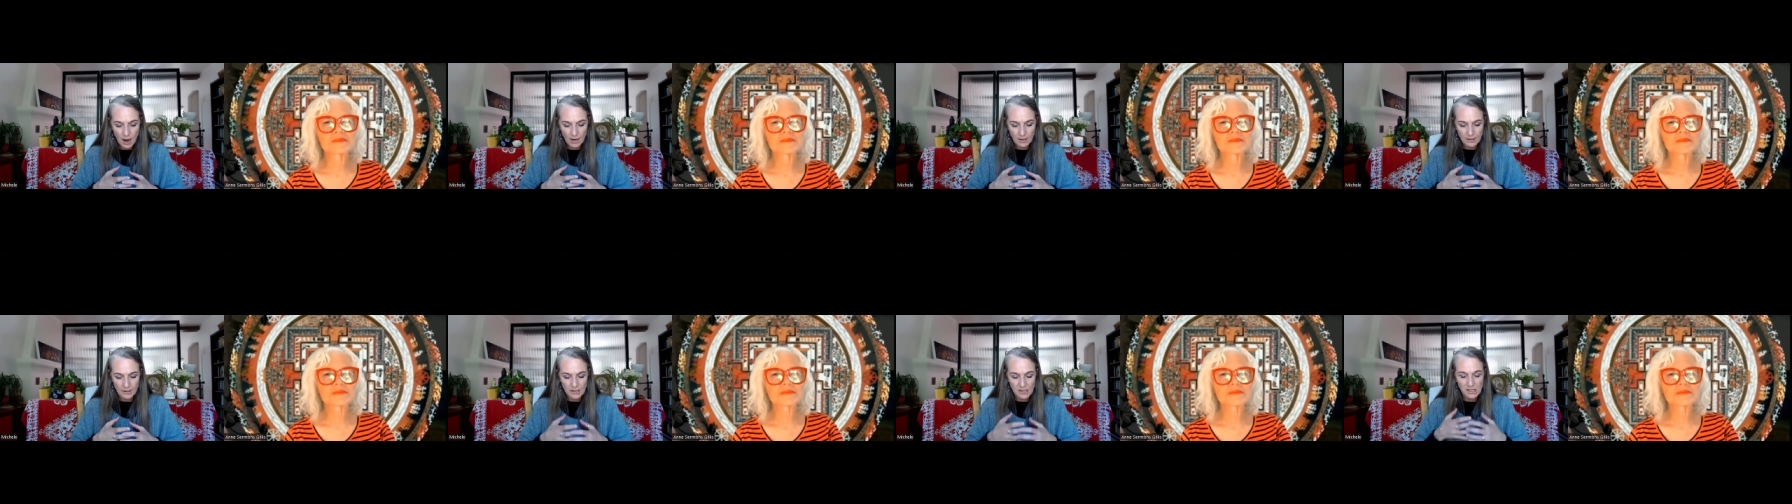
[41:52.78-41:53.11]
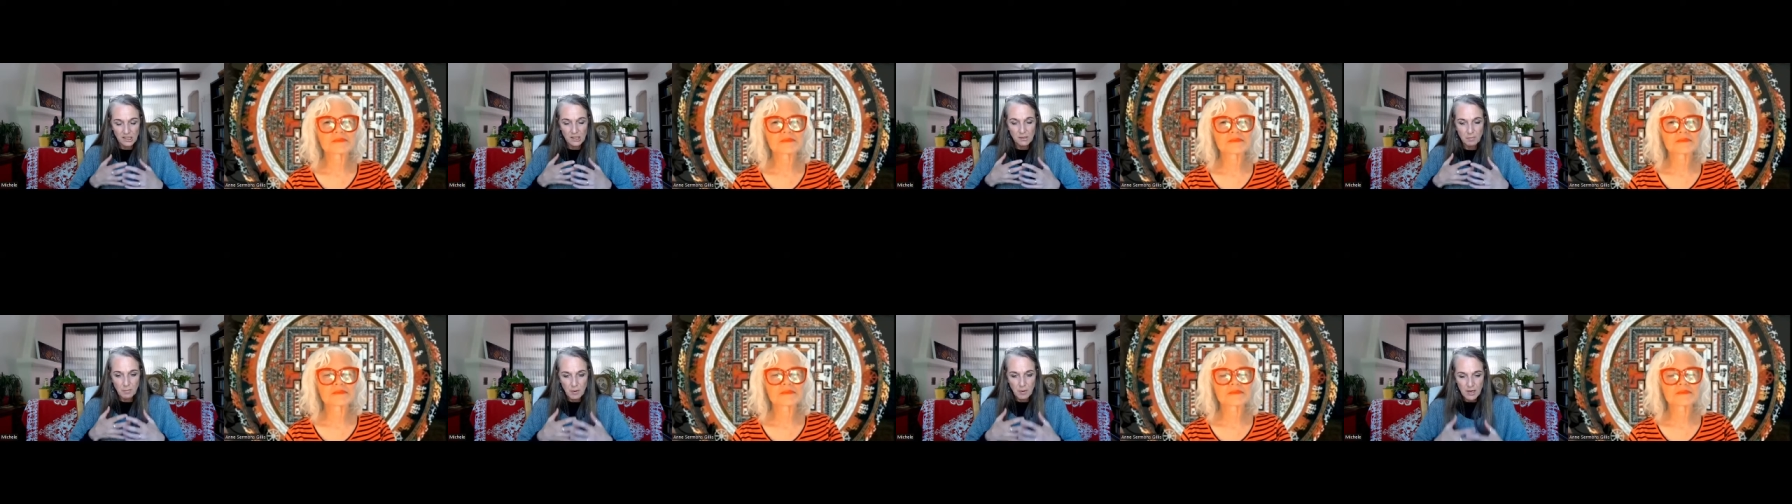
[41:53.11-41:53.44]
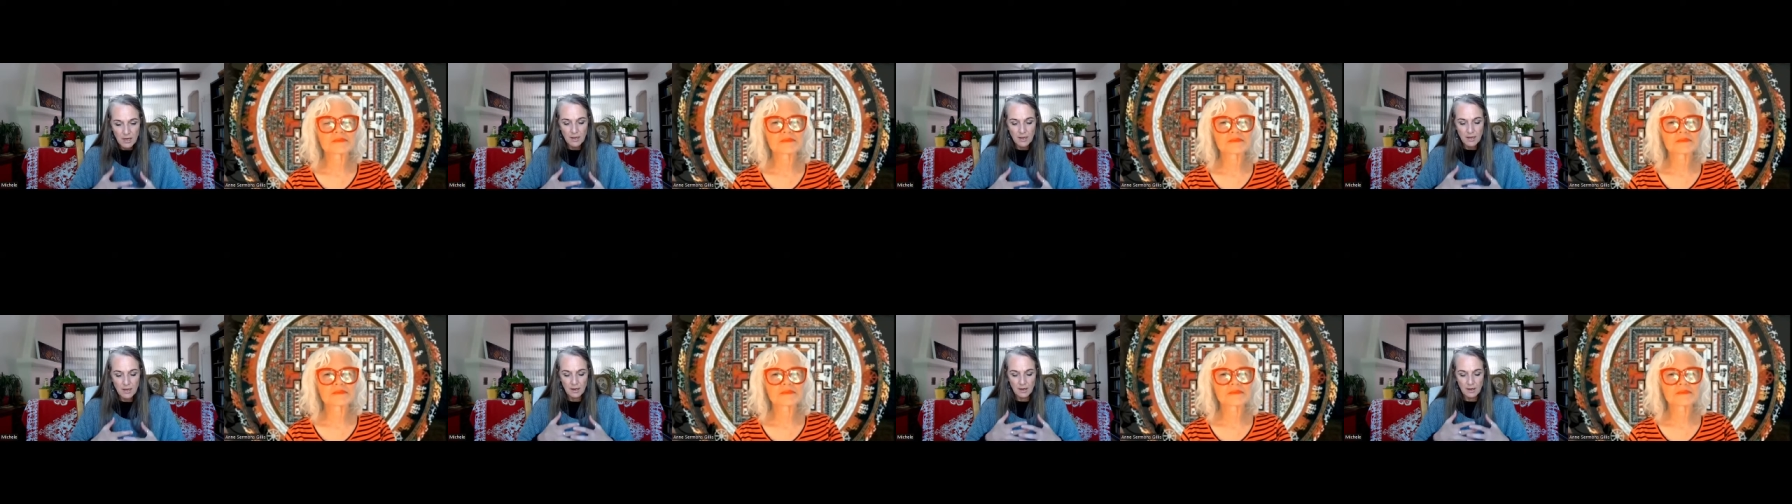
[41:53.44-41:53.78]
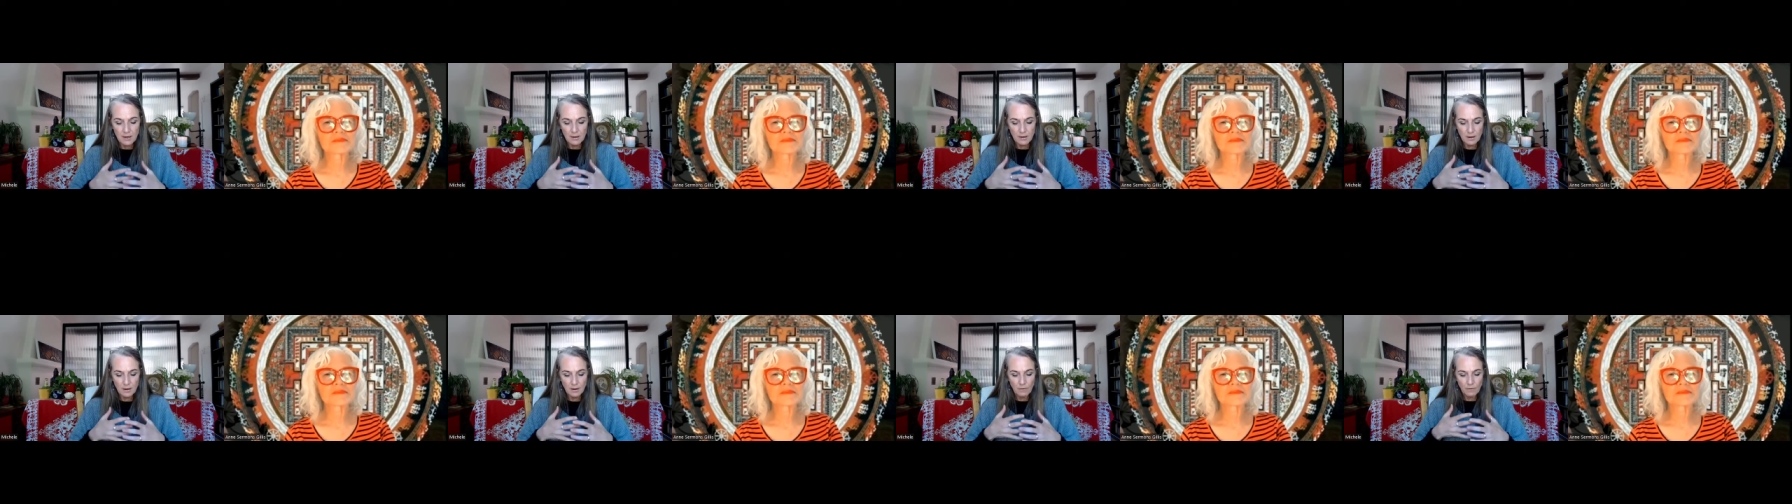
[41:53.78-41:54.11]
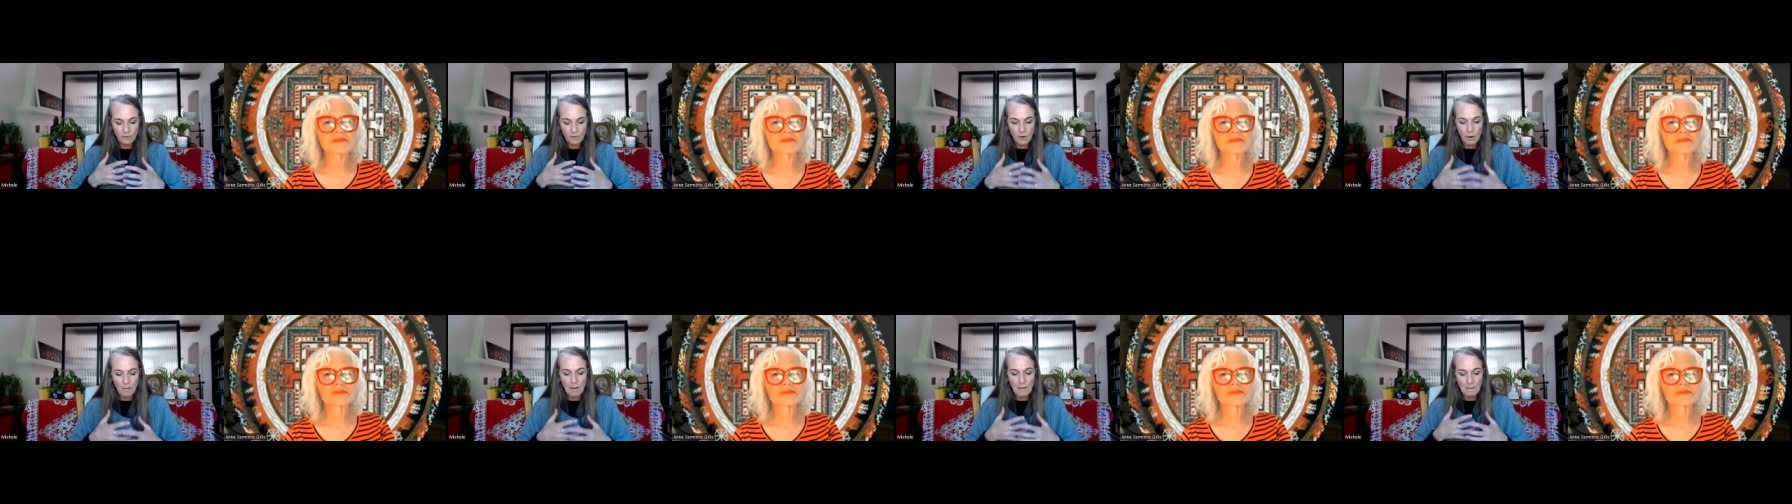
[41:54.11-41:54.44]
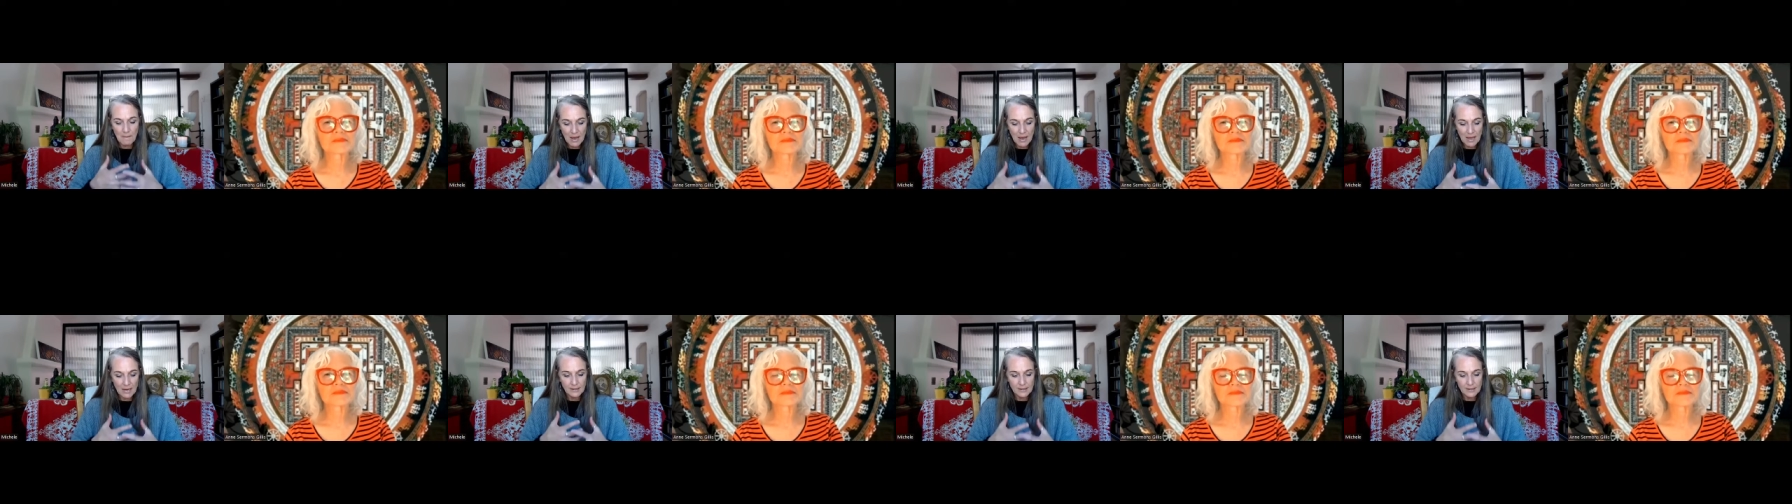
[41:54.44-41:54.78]
speaking from a
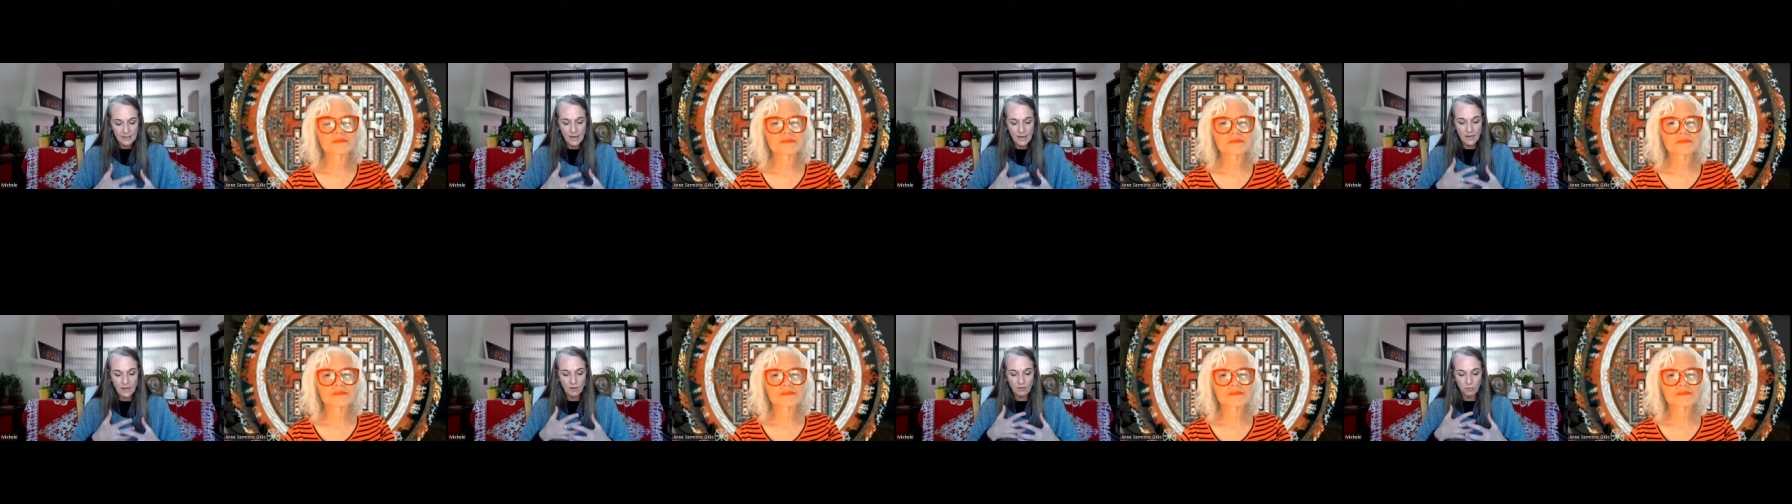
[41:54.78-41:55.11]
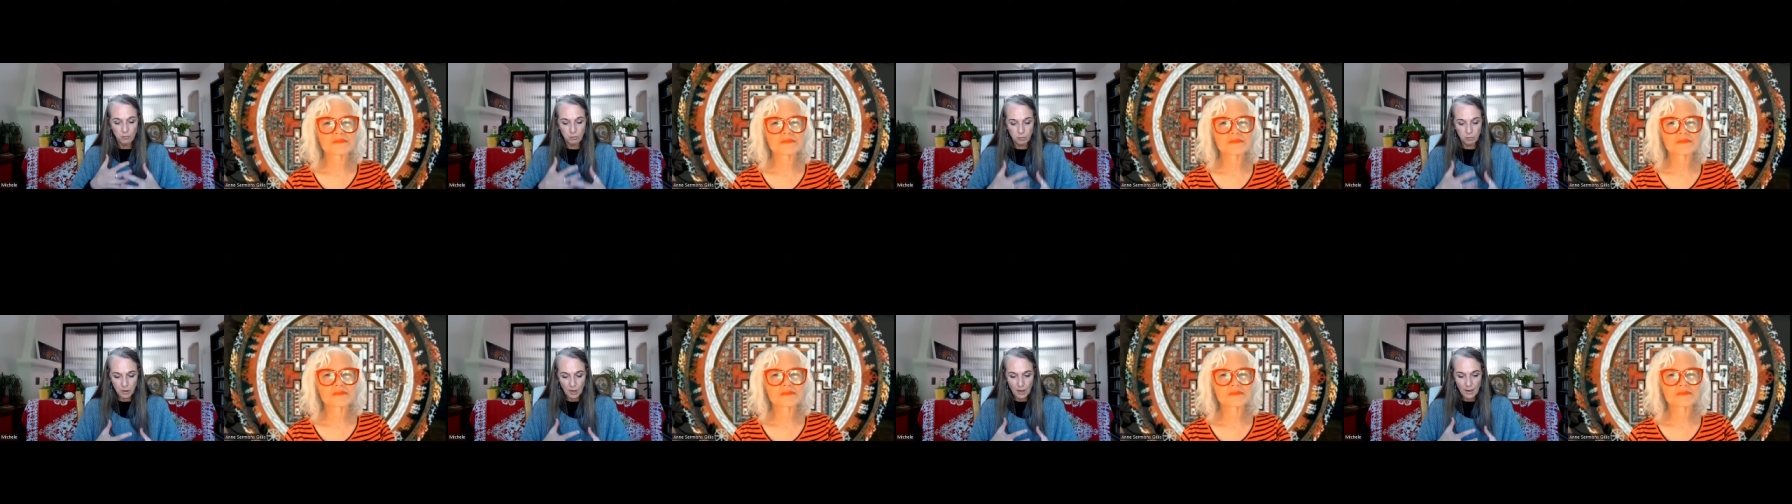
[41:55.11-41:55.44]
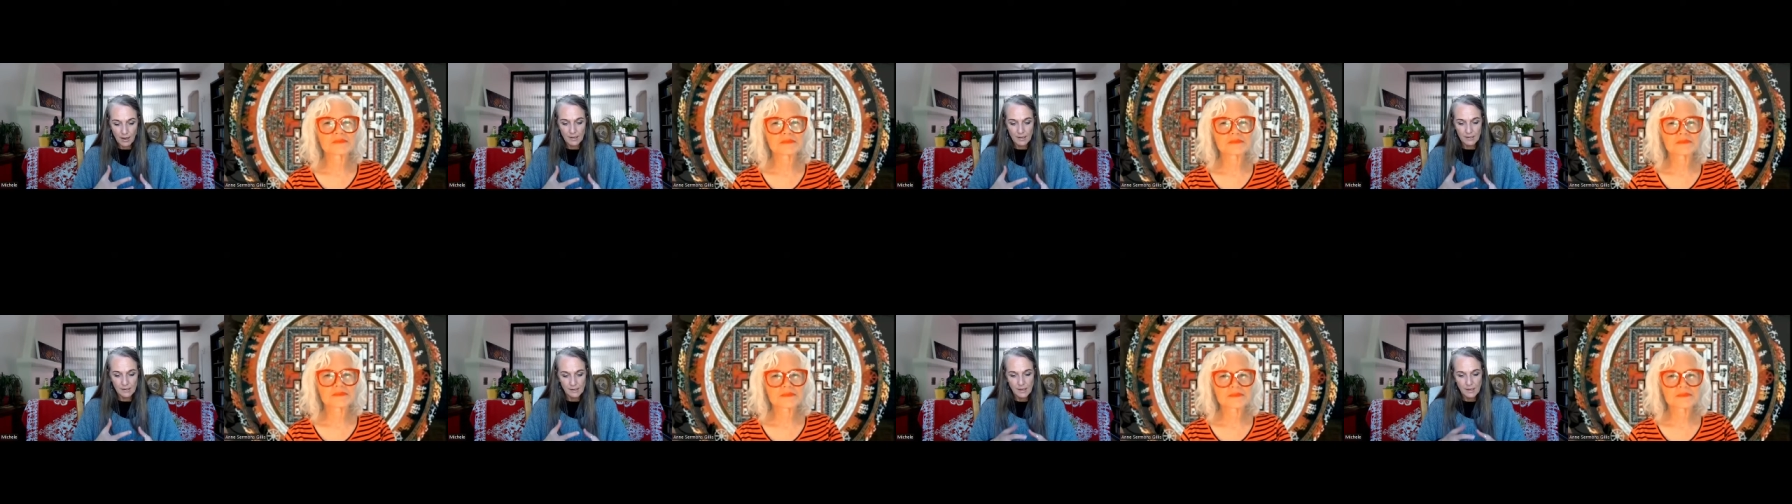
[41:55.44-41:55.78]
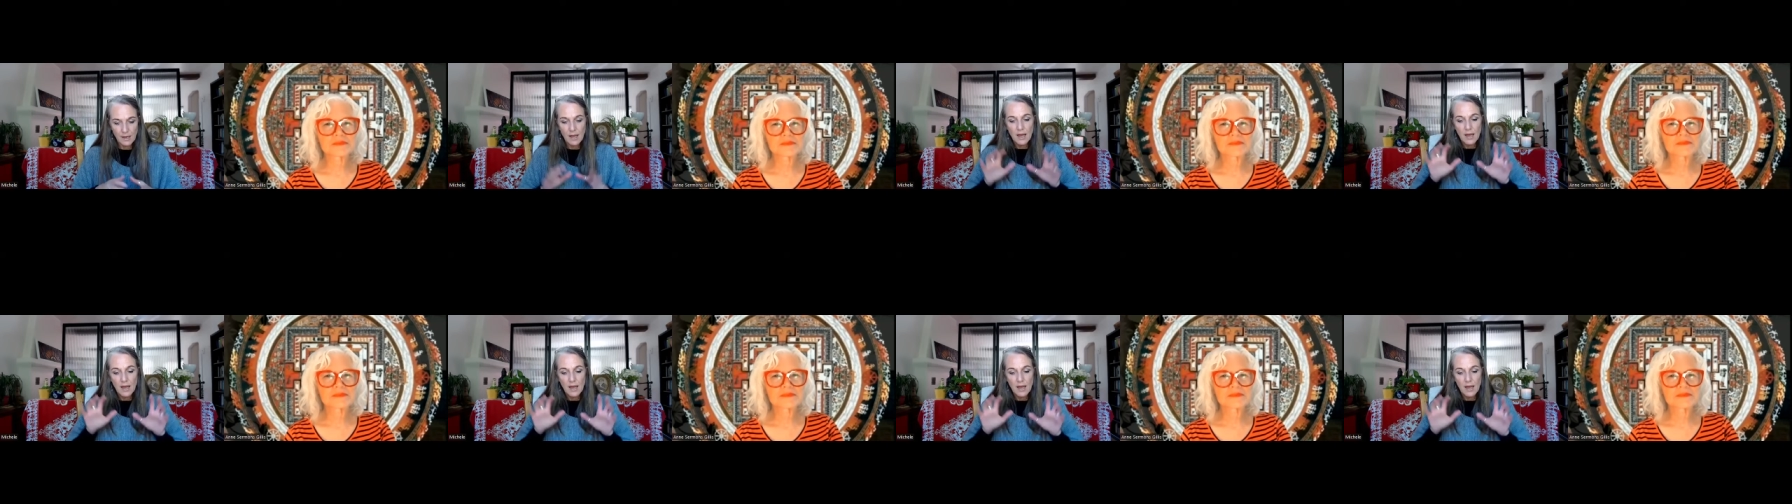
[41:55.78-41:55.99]
meditative place,